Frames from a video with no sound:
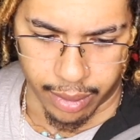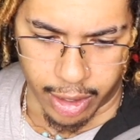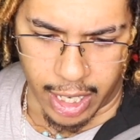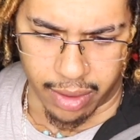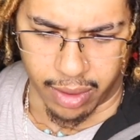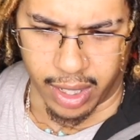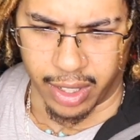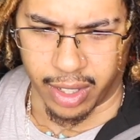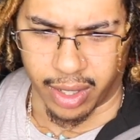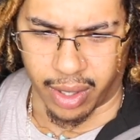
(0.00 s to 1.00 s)
When that's really
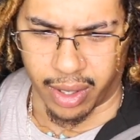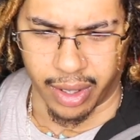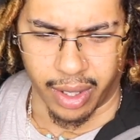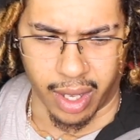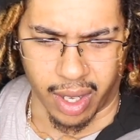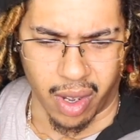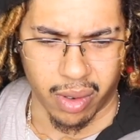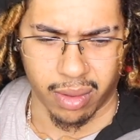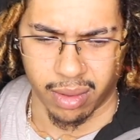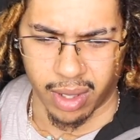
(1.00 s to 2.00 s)
just on a
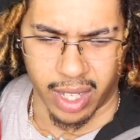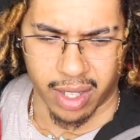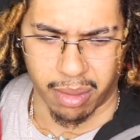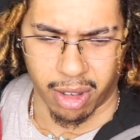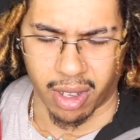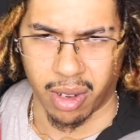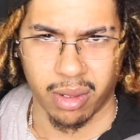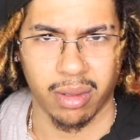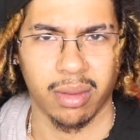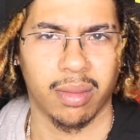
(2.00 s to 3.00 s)
coat, Eskimo coat.